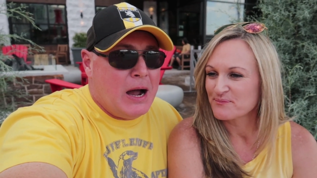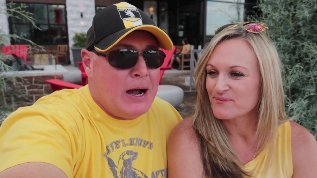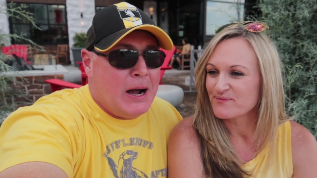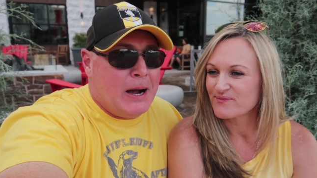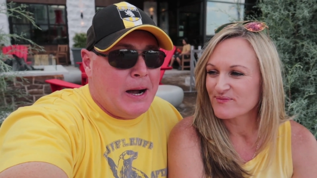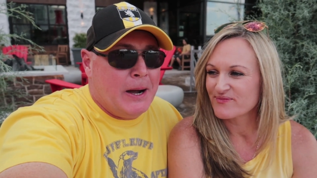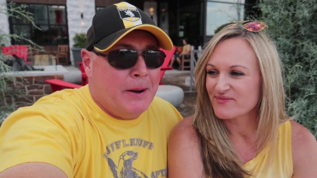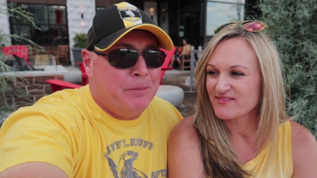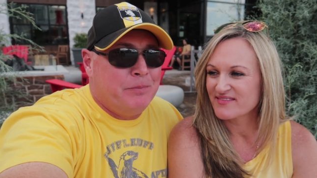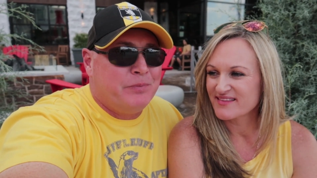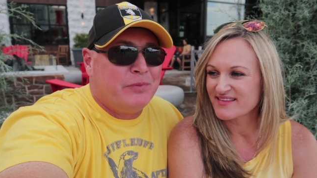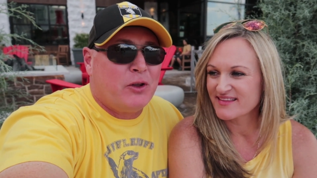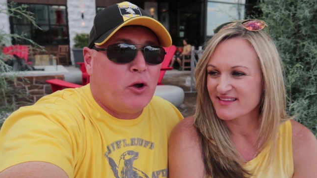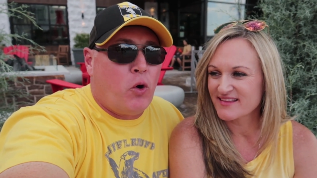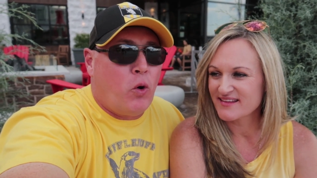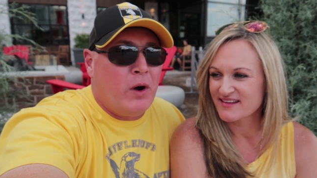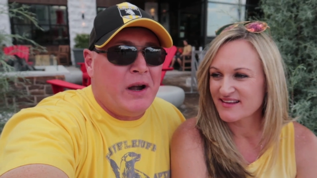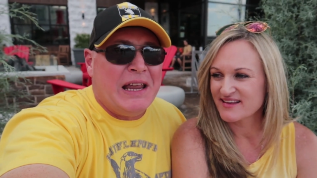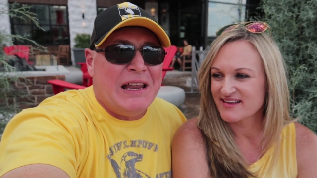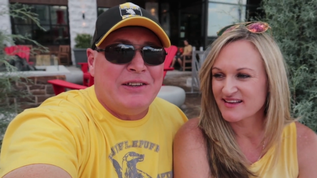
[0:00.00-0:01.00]
Speaker 1: Um,
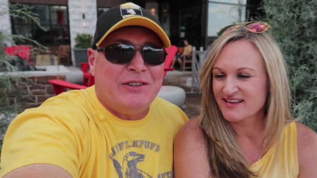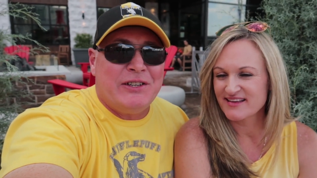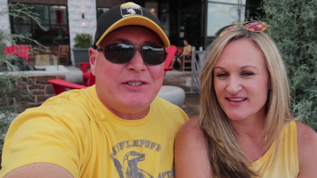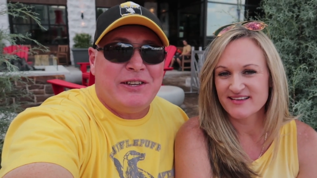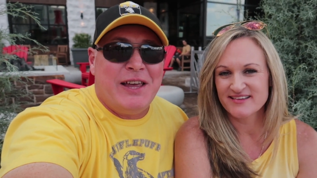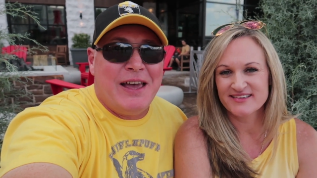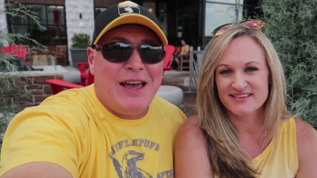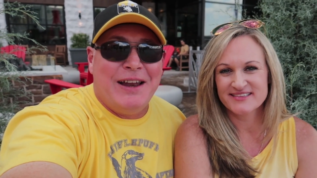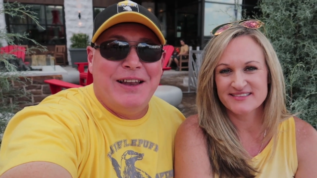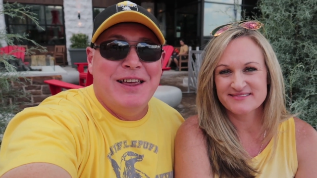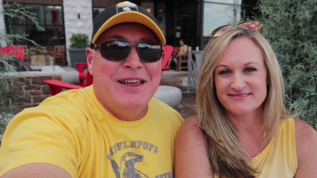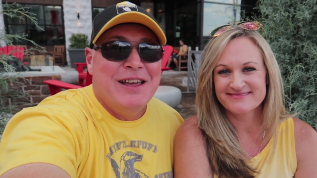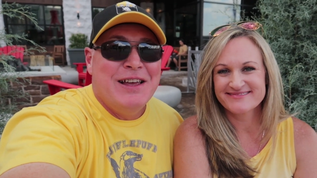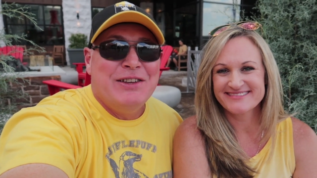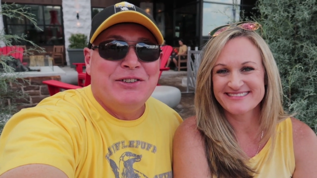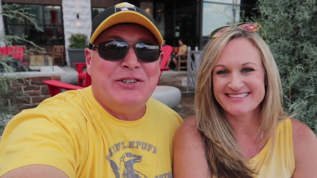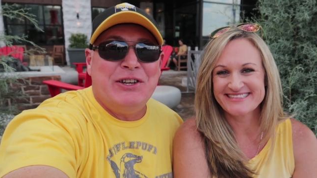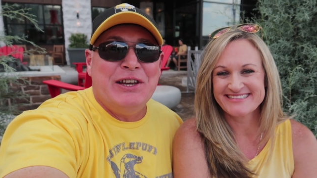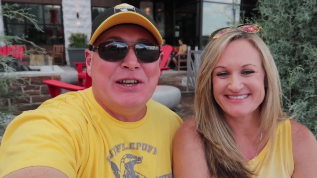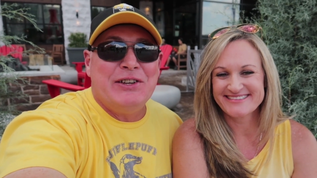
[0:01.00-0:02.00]
Courtney just had,
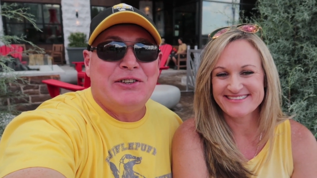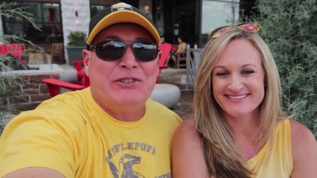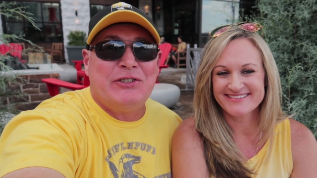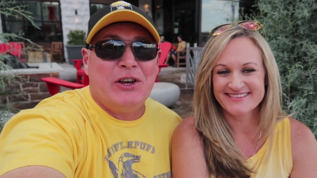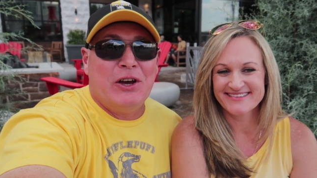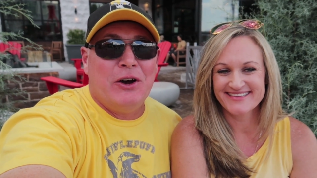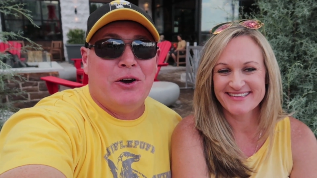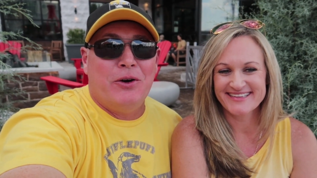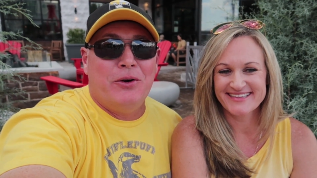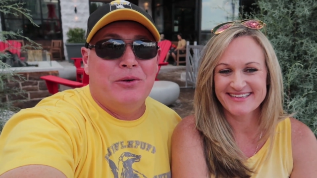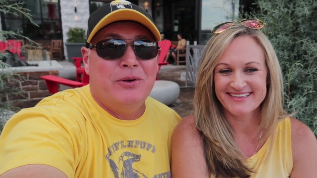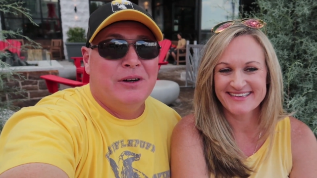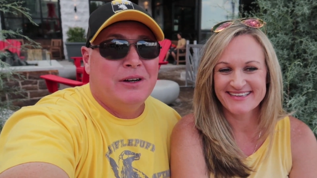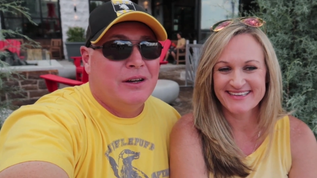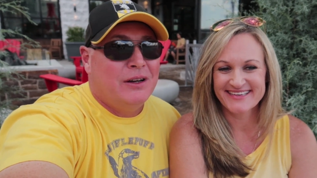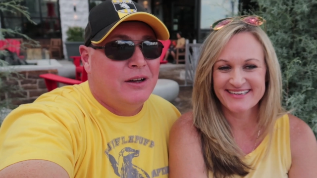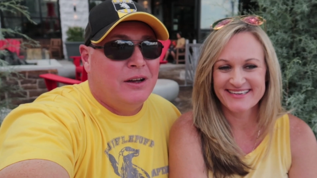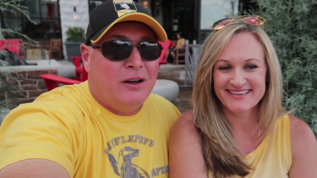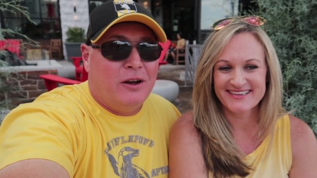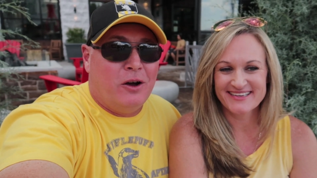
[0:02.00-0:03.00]
she is so,
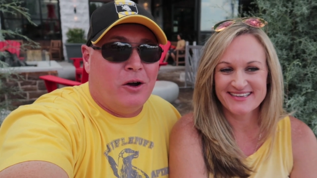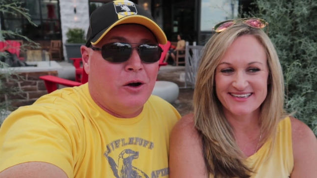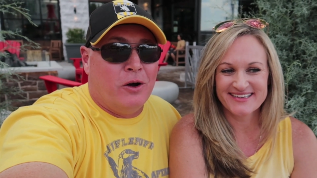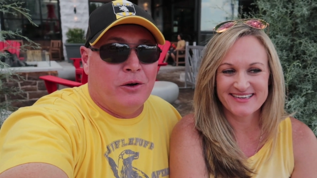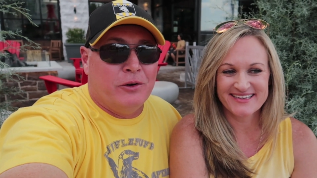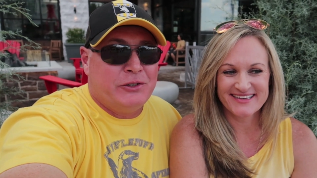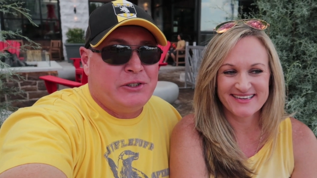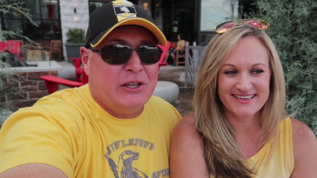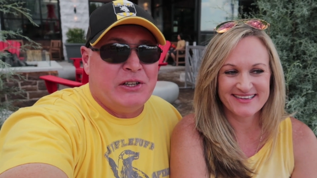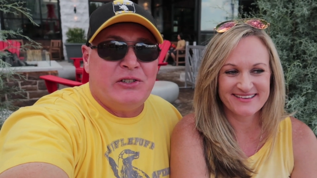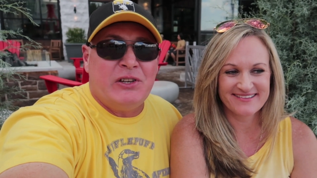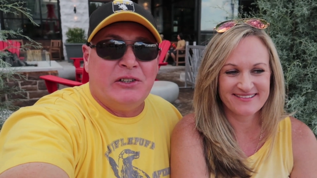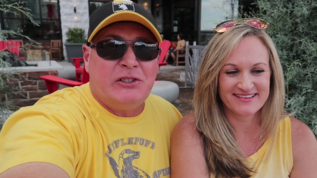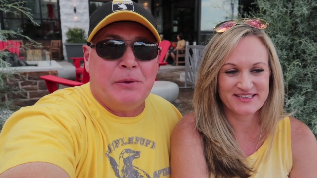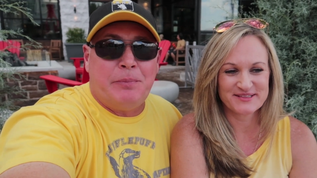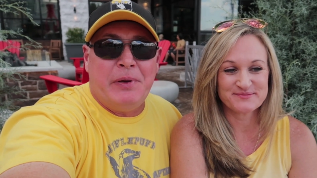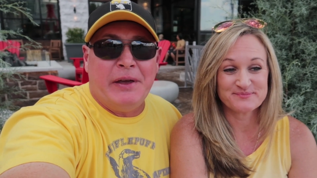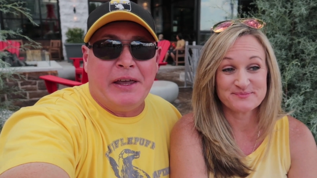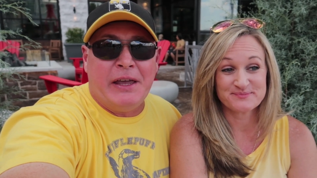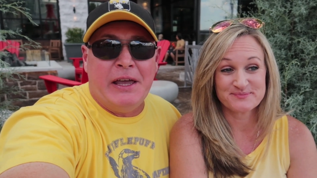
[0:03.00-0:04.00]
oh, she's
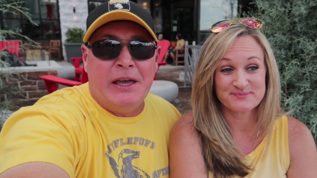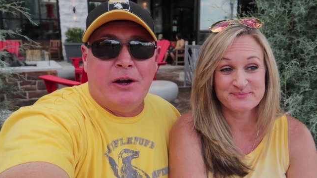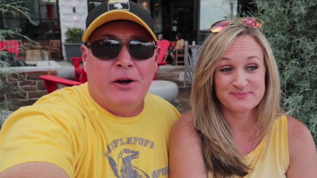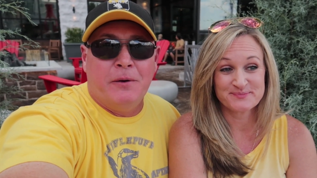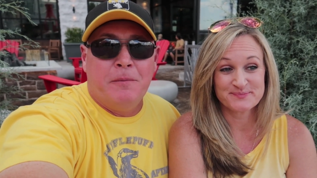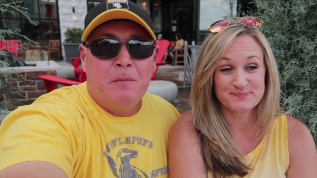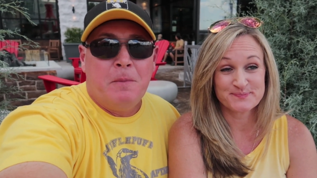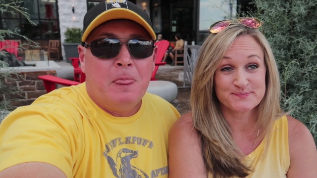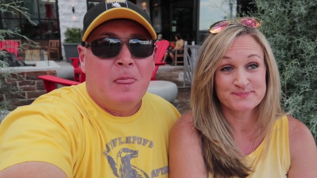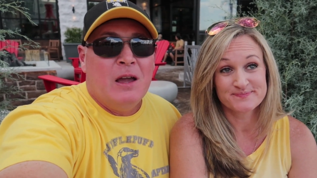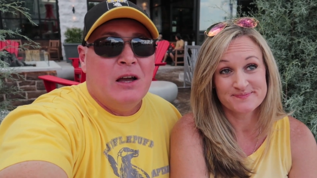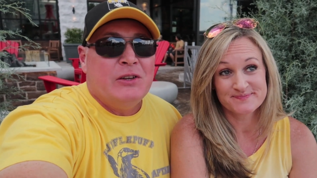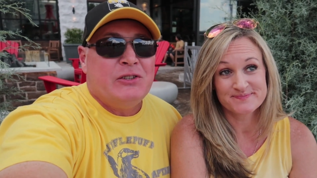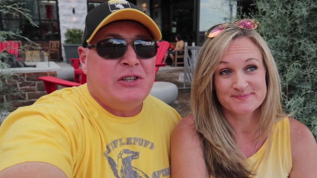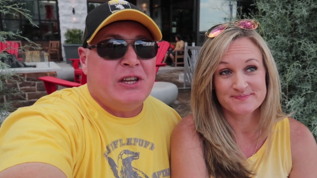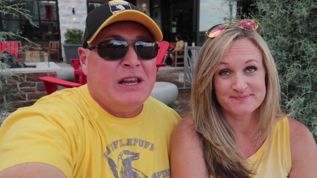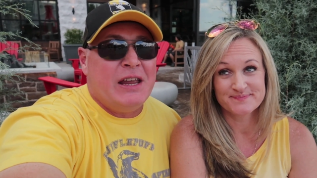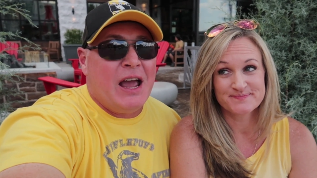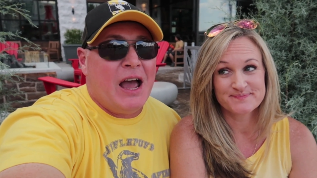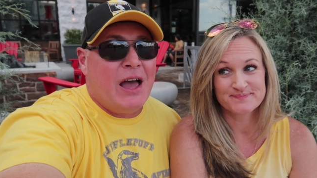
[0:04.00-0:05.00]
such a picky eater.
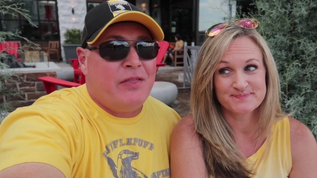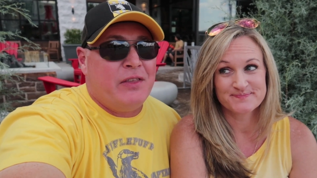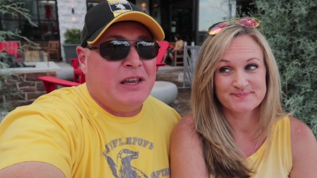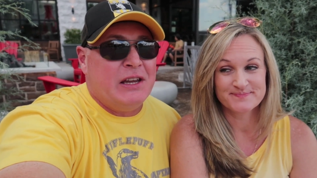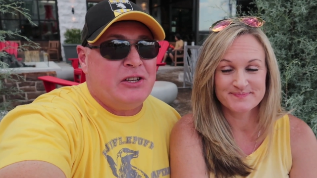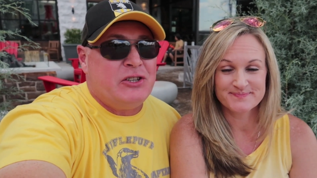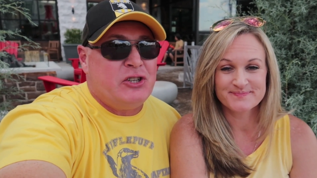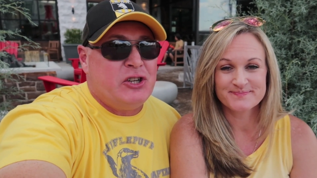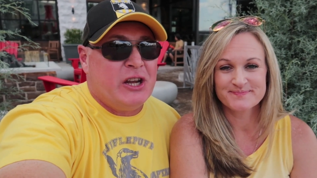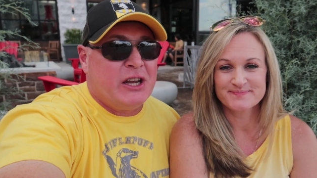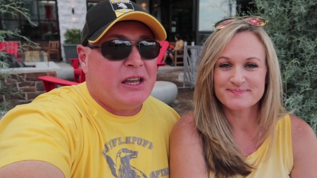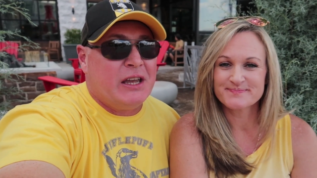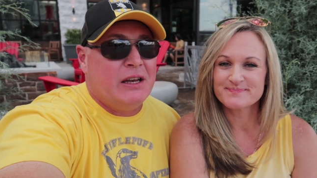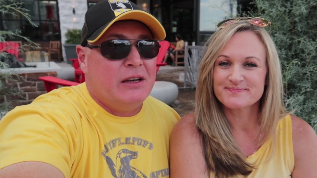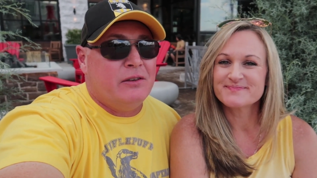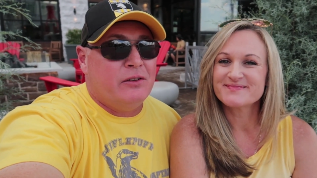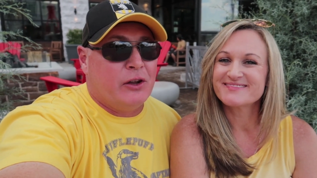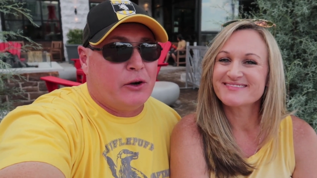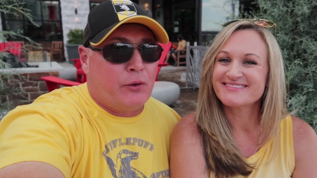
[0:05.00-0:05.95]
She got the chicken,